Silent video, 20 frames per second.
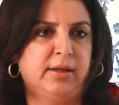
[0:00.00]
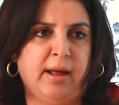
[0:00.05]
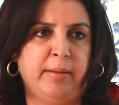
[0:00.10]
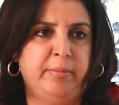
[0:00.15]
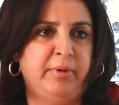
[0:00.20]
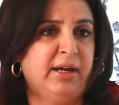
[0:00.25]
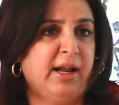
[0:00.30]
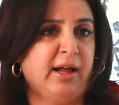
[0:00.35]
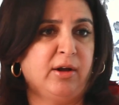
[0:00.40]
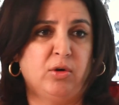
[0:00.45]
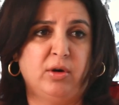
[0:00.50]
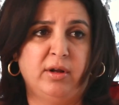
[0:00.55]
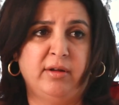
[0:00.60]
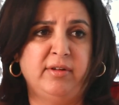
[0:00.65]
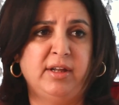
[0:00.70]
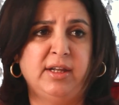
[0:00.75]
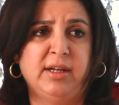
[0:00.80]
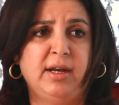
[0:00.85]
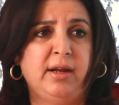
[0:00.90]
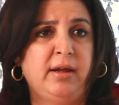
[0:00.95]
I mean, I could
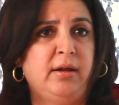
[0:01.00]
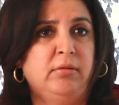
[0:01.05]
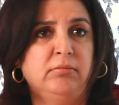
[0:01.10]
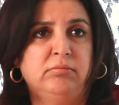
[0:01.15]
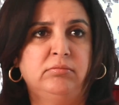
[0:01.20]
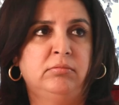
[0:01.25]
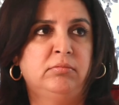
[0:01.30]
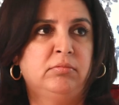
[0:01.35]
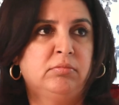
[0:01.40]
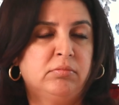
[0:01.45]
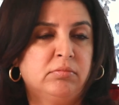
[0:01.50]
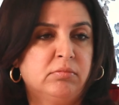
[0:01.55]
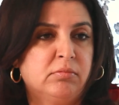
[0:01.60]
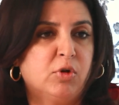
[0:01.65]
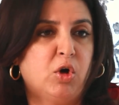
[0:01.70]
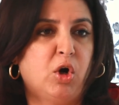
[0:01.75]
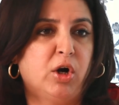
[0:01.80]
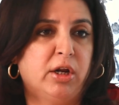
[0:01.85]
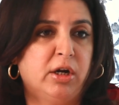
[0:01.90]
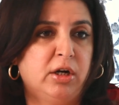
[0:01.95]
have easily
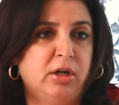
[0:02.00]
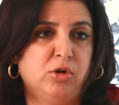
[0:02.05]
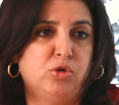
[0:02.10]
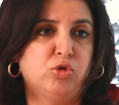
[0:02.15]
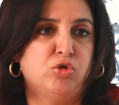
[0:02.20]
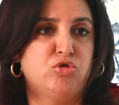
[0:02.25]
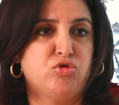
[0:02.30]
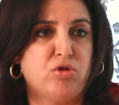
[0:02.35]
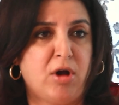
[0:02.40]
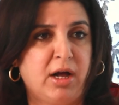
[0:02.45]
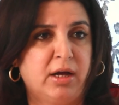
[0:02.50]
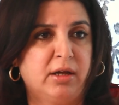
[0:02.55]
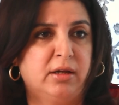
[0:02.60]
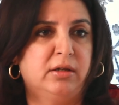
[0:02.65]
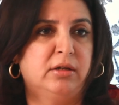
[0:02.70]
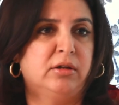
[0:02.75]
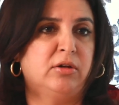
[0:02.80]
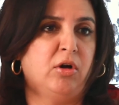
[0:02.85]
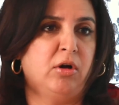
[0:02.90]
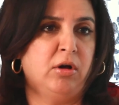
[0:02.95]
gotten into
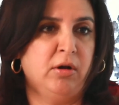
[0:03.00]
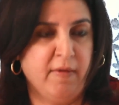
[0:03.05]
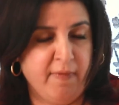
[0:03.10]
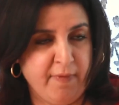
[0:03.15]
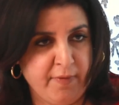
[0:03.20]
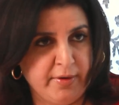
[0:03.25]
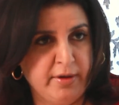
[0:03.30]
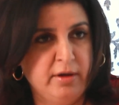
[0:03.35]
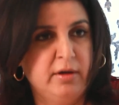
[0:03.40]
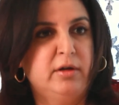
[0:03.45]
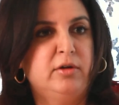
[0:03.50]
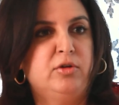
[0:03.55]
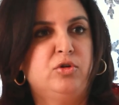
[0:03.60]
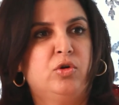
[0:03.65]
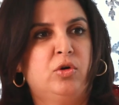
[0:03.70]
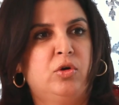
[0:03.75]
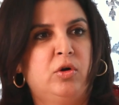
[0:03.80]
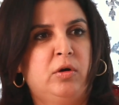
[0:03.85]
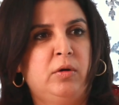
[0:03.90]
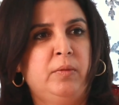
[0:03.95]
drugs, or
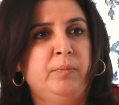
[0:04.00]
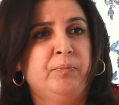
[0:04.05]
you know,